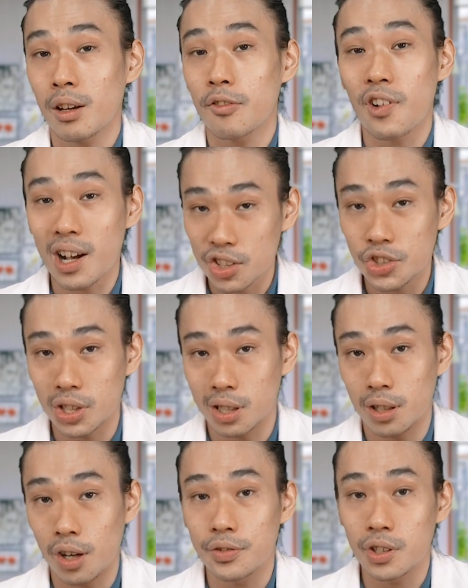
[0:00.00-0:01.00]

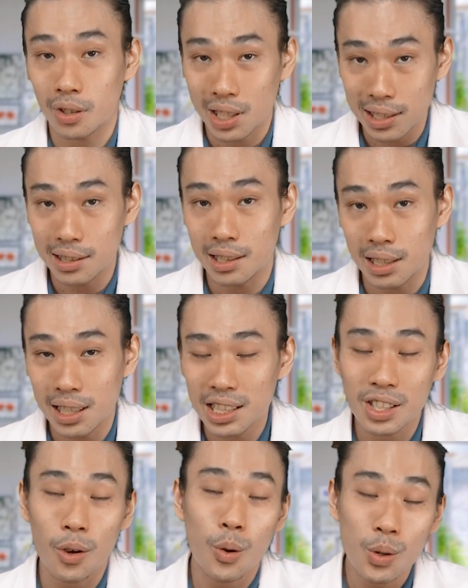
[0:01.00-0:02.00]
function of your kidney,
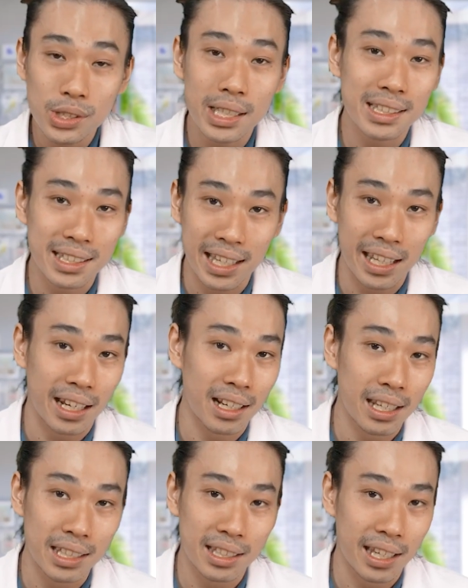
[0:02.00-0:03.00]

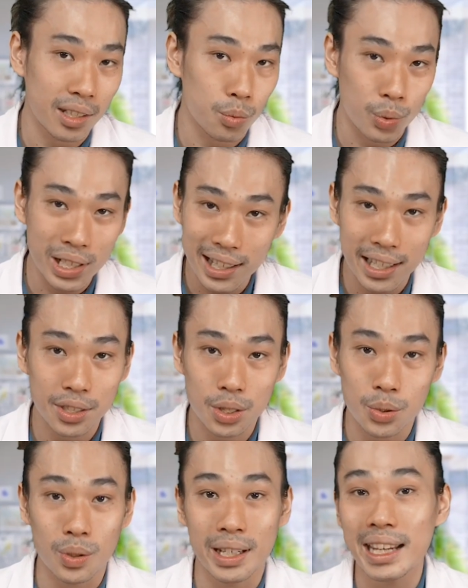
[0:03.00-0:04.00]
it can
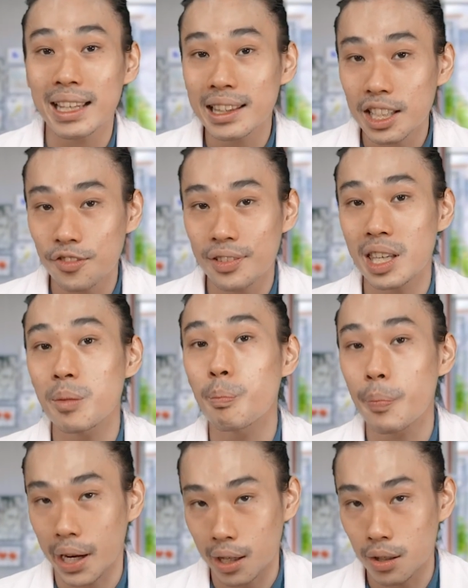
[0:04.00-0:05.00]
relate to negative
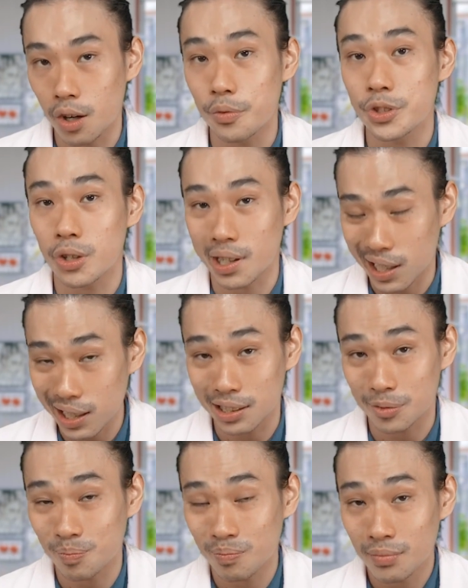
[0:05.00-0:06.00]
impact of your
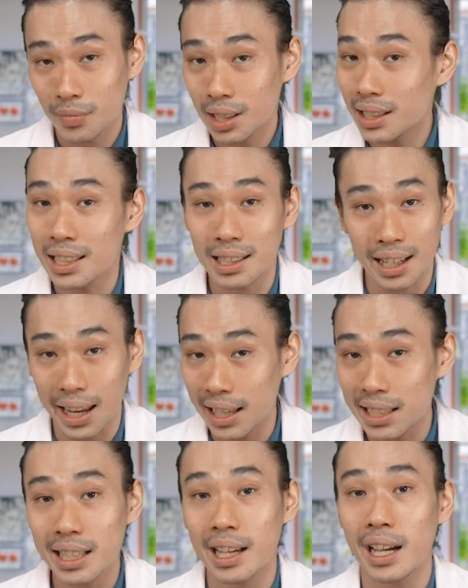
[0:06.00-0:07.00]
health in
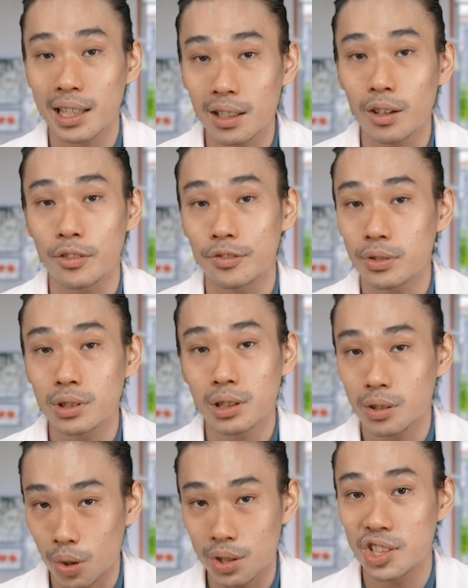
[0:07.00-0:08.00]
any kind of
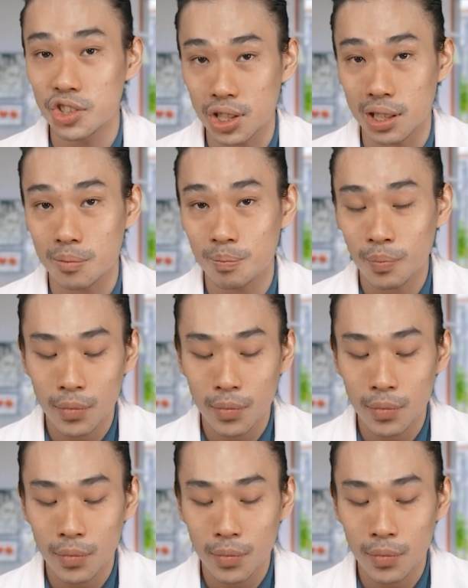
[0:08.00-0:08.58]
condition.